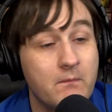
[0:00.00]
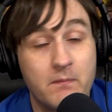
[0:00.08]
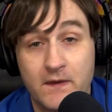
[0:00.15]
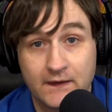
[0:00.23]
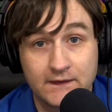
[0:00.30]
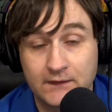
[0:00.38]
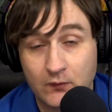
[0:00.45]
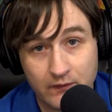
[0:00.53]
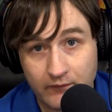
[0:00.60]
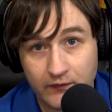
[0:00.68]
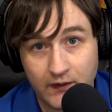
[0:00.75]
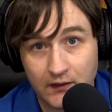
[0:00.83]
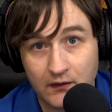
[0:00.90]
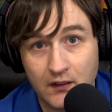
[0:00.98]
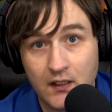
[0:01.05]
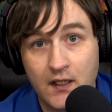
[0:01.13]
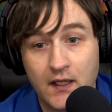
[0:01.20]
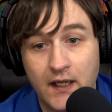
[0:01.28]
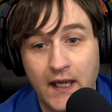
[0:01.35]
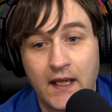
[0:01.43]
this sort of thing,
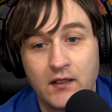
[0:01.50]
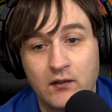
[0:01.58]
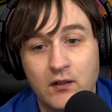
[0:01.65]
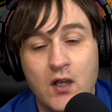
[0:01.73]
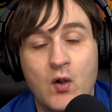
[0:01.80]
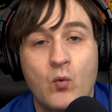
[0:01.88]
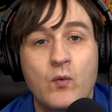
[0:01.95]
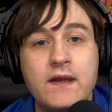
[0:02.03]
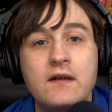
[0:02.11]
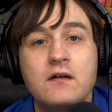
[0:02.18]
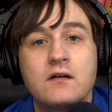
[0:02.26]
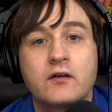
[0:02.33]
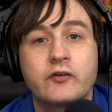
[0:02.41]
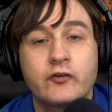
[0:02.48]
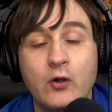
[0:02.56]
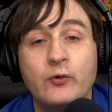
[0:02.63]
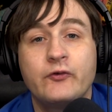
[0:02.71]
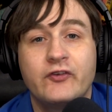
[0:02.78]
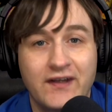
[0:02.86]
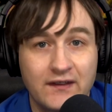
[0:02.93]
and we are so
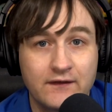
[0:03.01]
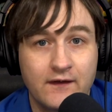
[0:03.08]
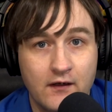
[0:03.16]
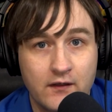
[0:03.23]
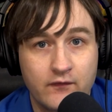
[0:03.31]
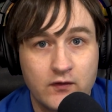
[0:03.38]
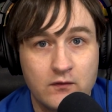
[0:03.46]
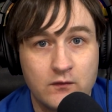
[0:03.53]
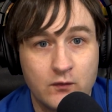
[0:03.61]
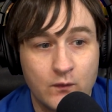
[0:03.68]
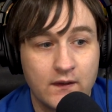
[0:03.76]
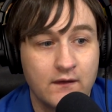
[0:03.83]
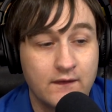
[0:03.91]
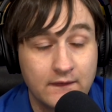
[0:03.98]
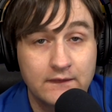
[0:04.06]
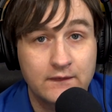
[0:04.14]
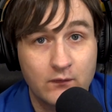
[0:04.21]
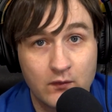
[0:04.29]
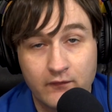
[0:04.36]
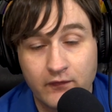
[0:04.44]
sick and tired of you doing this
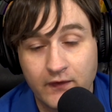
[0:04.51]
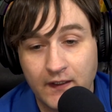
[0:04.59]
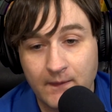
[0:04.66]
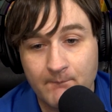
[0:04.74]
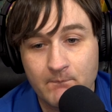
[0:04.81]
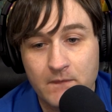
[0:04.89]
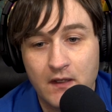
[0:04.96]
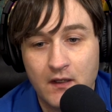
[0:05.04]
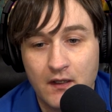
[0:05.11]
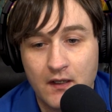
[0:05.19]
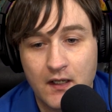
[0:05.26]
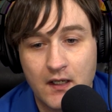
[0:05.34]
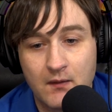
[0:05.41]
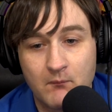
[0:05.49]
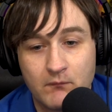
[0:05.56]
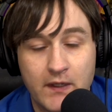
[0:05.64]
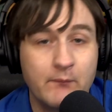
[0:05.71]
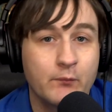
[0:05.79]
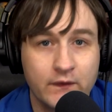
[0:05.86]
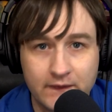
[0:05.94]
sort of thing,
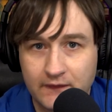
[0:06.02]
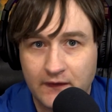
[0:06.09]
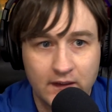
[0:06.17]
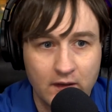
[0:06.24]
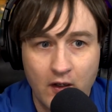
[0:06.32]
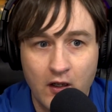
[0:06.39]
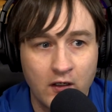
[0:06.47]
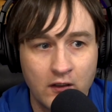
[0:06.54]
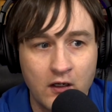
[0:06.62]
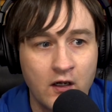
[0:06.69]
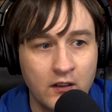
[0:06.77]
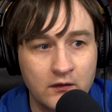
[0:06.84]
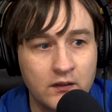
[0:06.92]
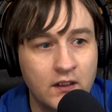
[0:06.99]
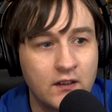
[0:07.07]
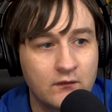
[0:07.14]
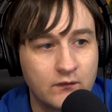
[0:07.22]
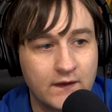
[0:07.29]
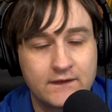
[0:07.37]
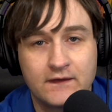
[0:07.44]
imprisoning Hong Kong
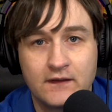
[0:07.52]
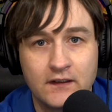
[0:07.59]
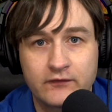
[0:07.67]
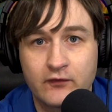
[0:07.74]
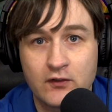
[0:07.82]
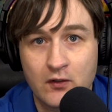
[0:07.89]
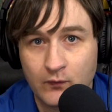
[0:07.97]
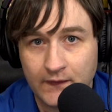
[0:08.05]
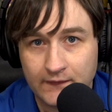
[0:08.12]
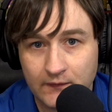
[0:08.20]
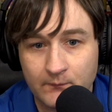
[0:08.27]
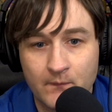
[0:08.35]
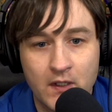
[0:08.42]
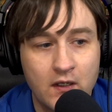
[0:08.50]
residents for no reason,